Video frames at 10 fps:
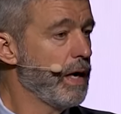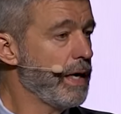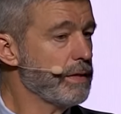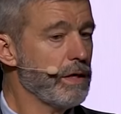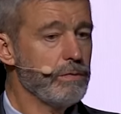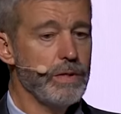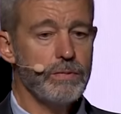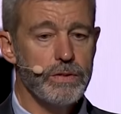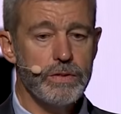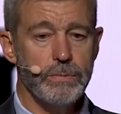I thought we
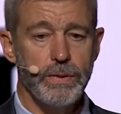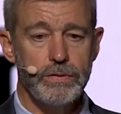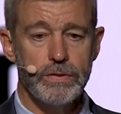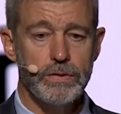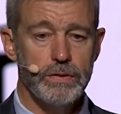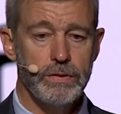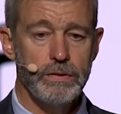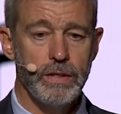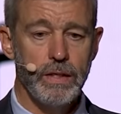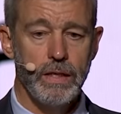were supposed
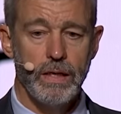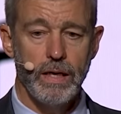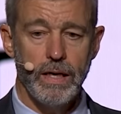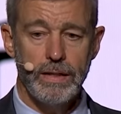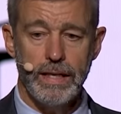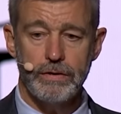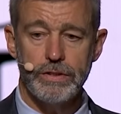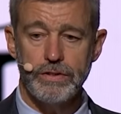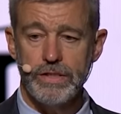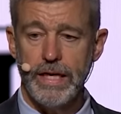to let
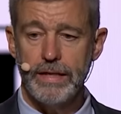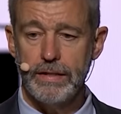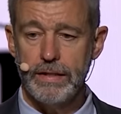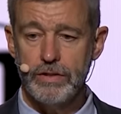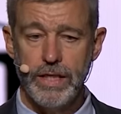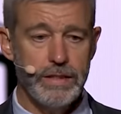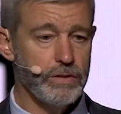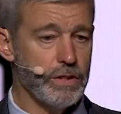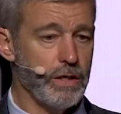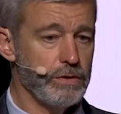Christianity
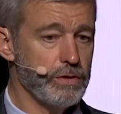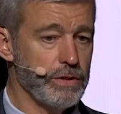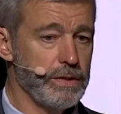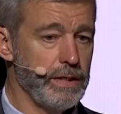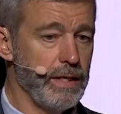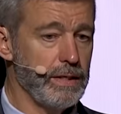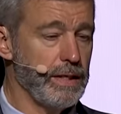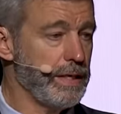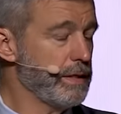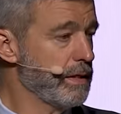change culture and not
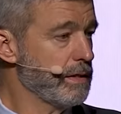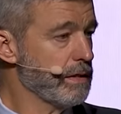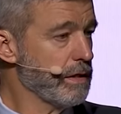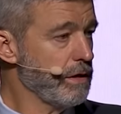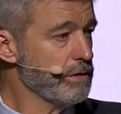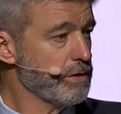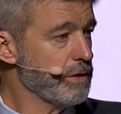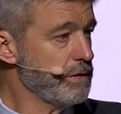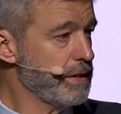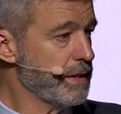let
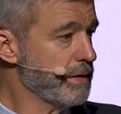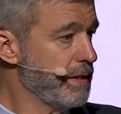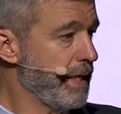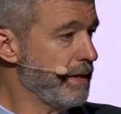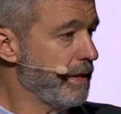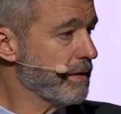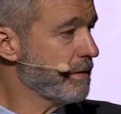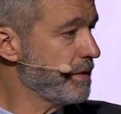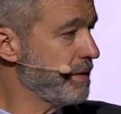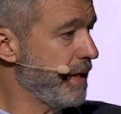culture dictate our
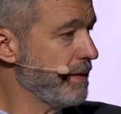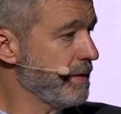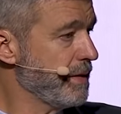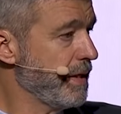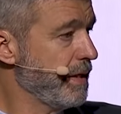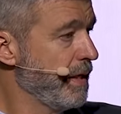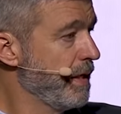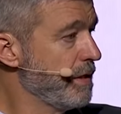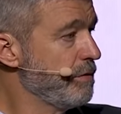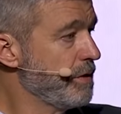Christianity.
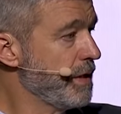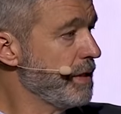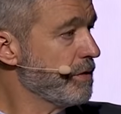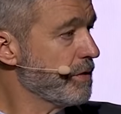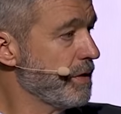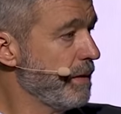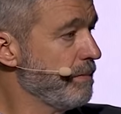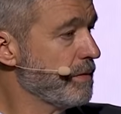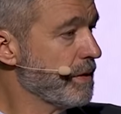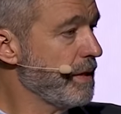You teach
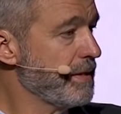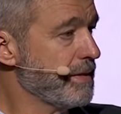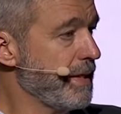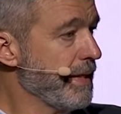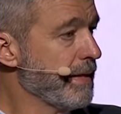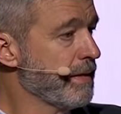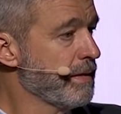them to listen.